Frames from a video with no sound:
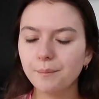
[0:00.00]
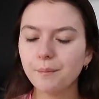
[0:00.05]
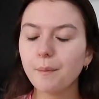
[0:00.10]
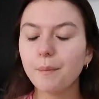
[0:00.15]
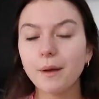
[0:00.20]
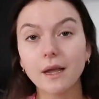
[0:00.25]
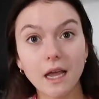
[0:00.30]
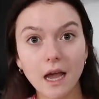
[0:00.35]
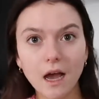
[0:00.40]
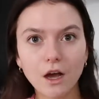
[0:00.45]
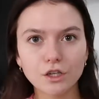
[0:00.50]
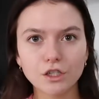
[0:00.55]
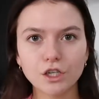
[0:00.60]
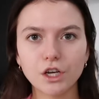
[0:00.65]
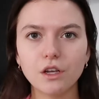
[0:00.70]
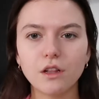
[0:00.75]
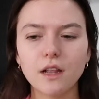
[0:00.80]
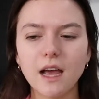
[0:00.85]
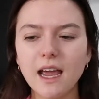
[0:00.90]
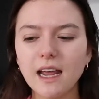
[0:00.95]
But yeah, I'll show
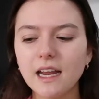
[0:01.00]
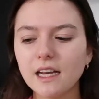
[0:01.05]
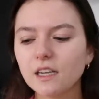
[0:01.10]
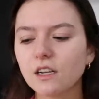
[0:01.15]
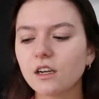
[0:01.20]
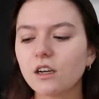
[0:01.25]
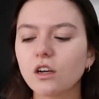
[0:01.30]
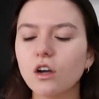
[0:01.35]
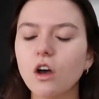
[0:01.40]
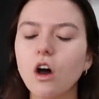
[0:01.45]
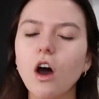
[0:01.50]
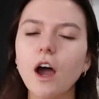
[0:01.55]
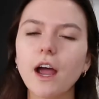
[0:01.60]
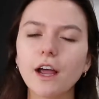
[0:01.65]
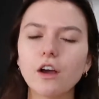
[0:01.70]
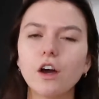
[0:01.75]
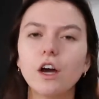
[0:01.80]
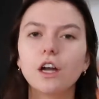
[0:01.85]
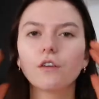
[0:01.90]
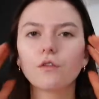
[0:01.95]
you that. I
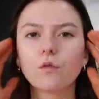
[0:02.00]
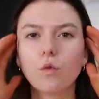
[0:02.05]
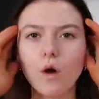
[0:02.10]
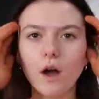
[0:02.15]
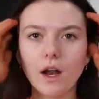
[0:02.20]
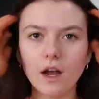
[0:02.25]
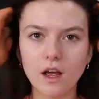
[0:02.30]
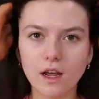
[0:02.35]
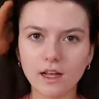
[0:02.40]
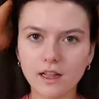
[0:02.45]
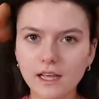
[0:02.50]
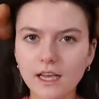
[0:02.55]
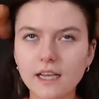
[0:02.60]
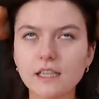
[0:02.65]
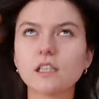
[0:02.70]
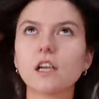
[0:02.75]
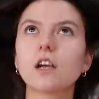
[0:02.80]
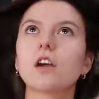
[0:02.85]
kind of quite like this.